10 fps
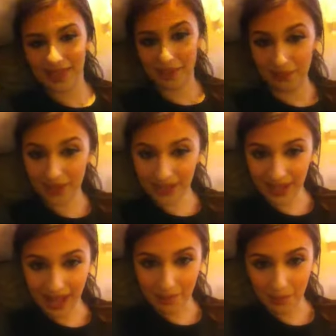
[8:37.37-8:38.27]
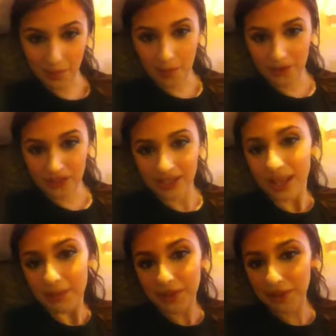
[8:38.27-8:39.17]
kind of funny that happened while watching this
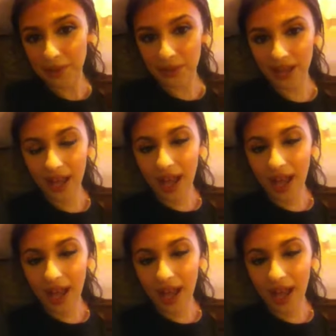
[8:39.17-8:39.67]
episode.